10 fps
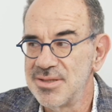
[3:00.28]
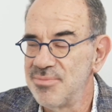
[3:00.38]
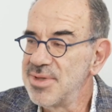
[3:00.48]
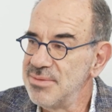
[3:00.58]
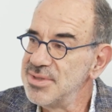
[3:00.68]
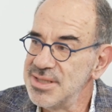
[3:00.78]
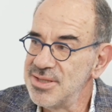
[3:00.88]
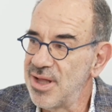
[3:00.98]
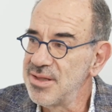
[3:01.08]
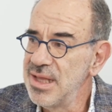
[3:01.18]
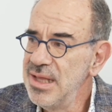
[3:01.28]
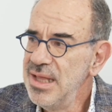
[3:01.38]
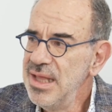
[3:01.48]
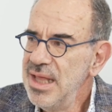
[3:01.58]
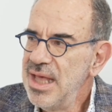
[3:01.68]
sometimes it's not.
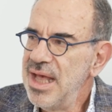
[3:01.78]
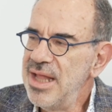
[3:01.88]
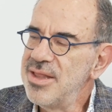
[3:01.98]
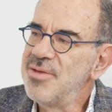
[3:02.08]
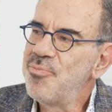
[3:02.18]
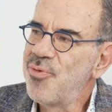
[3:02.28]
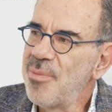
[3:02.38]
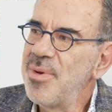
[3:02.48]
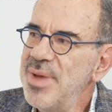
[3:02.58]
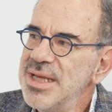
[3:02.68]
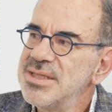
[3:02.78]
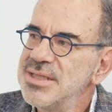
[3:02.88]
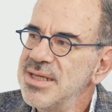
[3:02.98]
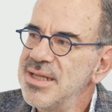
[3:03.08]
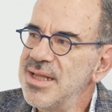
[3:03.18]
Mm-hmm. And the problem
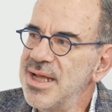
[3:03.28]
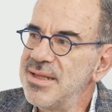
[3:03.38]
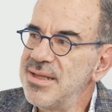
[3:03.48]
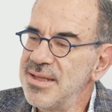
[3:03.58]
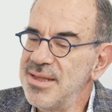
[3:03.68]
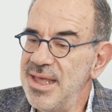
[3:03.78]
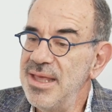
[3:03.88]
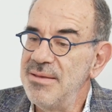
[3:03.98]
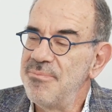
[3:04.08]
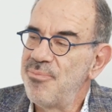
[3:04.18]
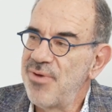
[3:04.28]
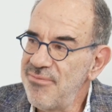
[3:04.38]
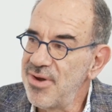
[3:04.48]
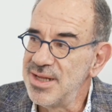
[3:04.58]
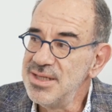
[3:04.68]
is that the
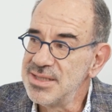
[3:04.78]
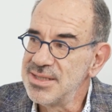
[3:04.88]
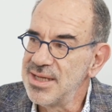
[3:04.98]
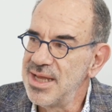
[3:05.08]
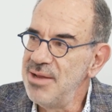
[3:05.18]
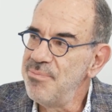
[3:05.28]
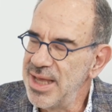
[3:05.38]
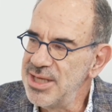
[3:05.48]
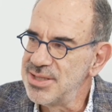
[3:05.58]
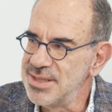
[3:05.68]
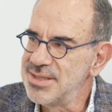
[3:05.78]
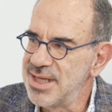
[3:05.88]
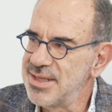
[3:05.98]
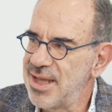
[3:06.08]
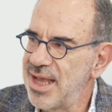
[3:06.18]
prevalence in patients
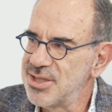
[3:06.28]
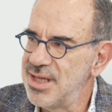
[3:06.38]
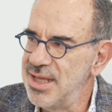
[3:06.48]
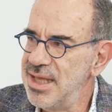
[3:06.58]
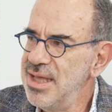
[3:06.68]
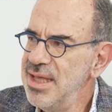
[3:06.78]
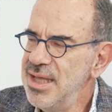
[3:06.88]
that actually